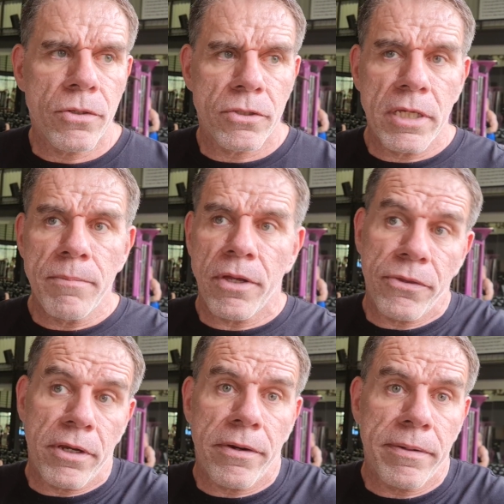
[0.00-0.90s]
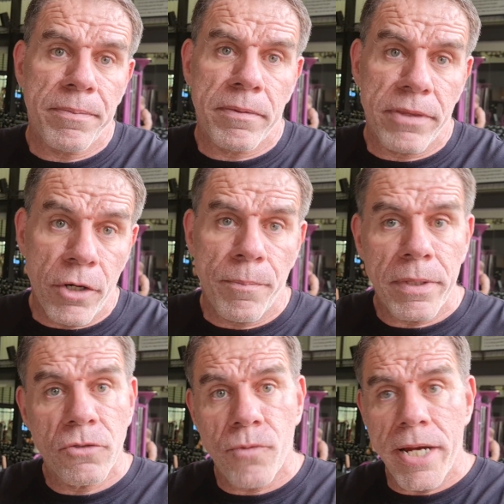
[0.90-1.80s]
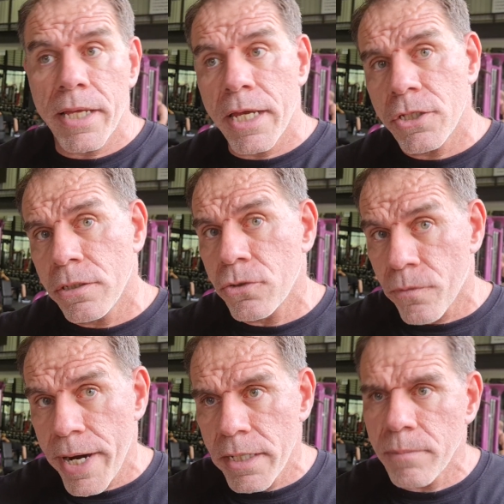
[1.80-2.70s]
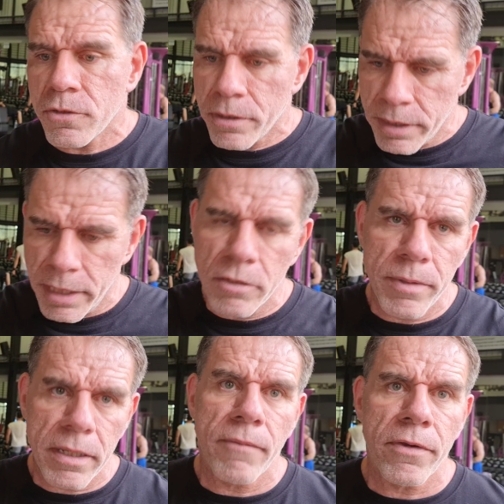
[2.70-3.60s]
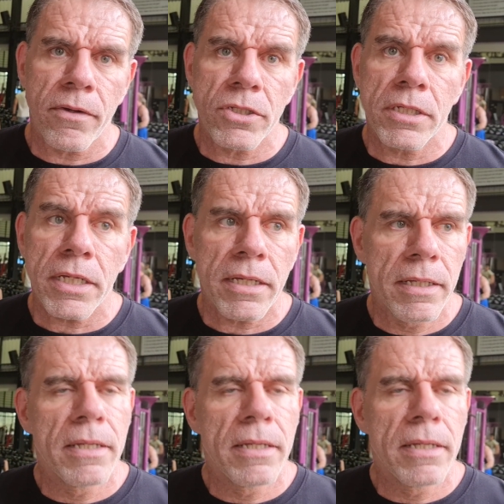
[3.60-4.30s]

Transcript: because chemotherapy is radiation, uranium, so again, you become very acidic.